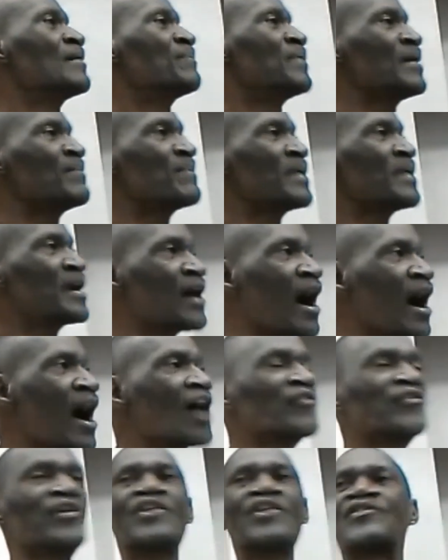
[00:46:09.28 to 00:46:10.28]

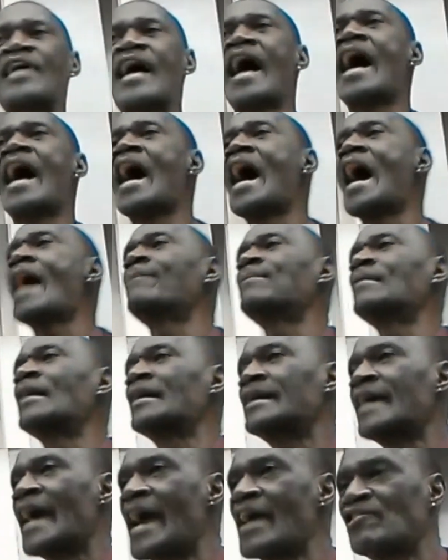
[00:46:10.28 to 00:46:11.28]
because it's our
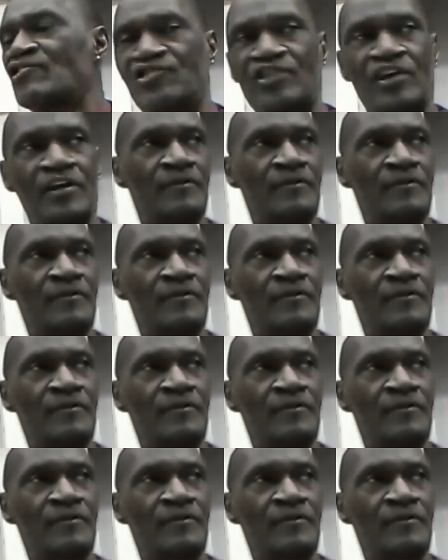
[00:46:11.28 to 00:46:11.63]
obligation.